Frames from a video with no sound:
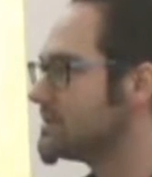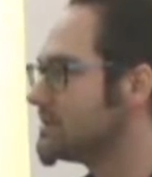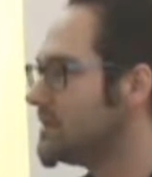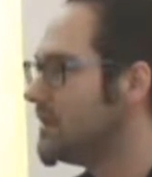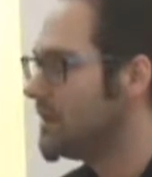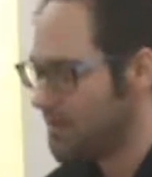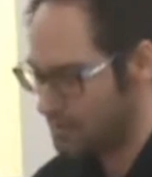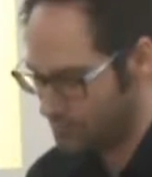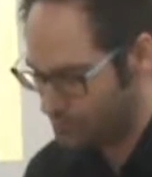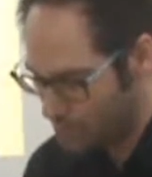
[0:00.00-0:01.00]
pages
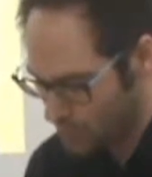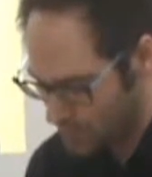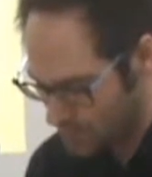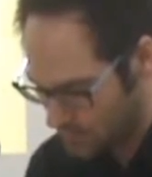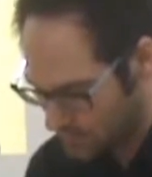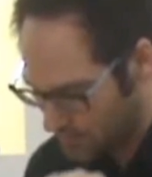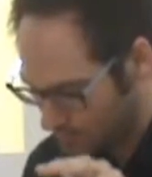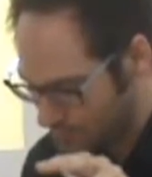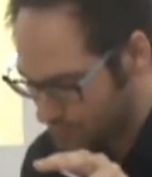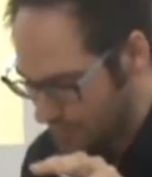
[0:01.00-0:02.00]
book
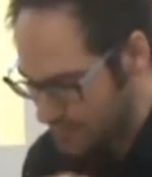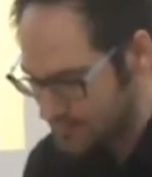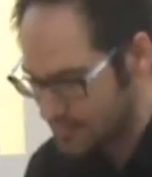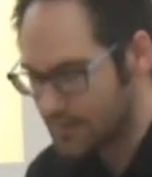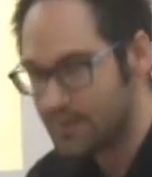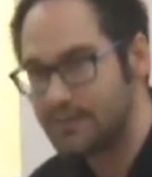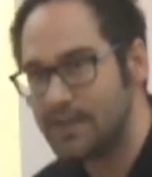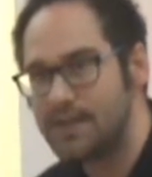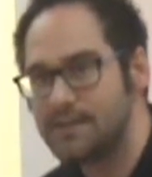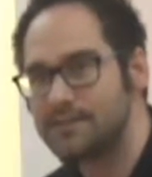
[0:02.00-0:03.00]
which
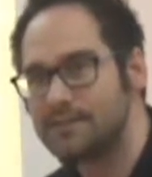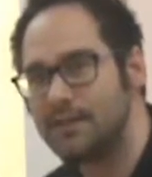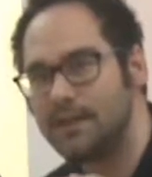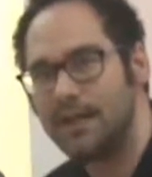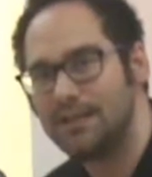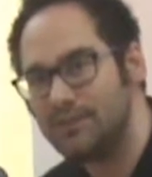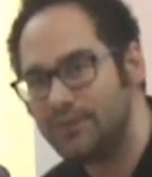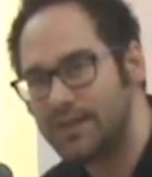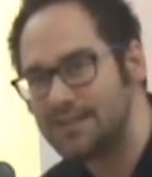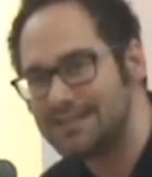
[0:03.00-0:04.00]
basically does
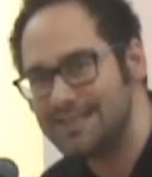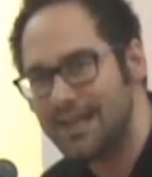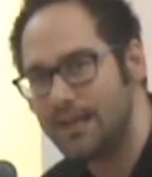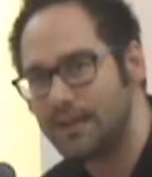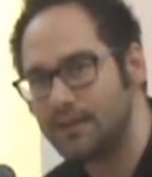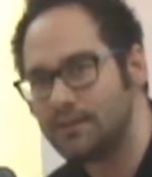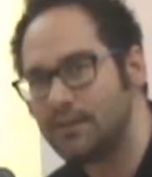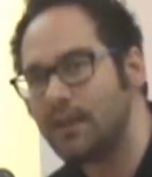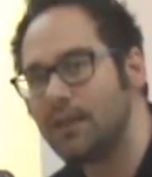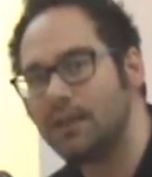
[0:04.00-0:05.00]
a kind of
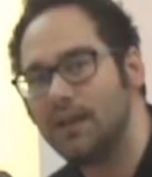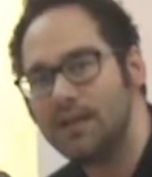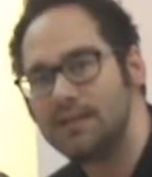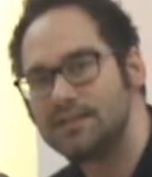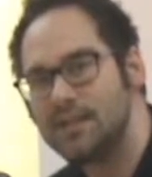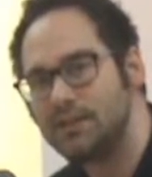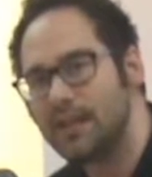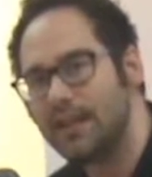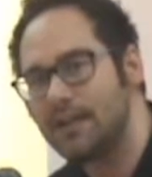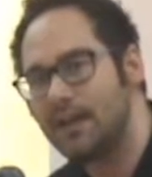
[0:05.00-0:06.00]
Rancierian thing.
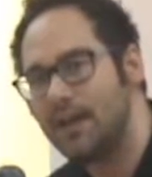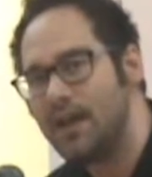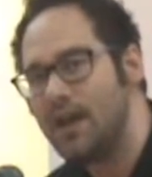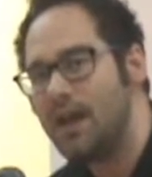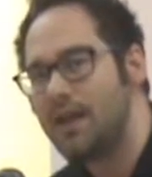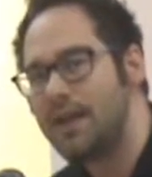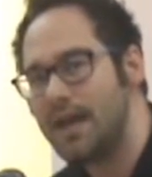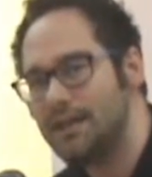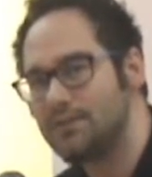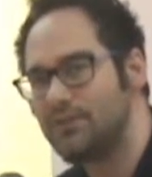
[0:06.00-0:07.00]
It's not like
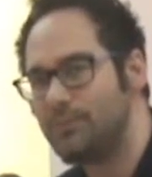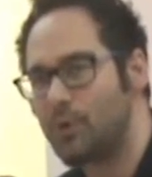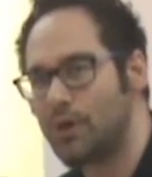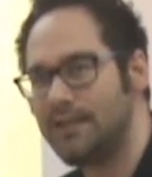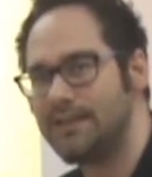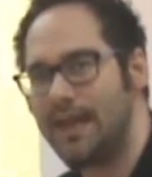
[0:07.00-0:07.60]
a night of